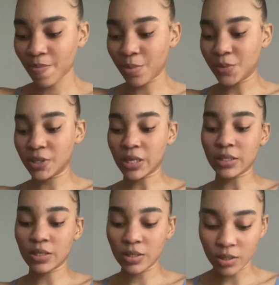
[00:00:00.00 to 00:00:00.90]
It's like
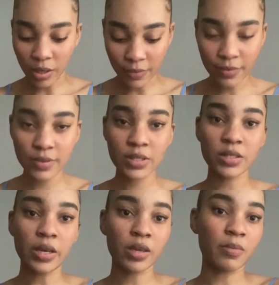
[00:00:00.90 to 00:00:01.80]

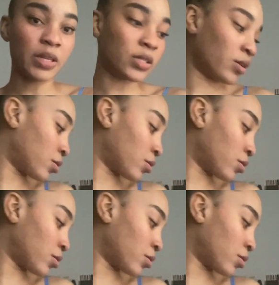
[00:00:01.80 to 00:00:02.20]
stuck in my teeth,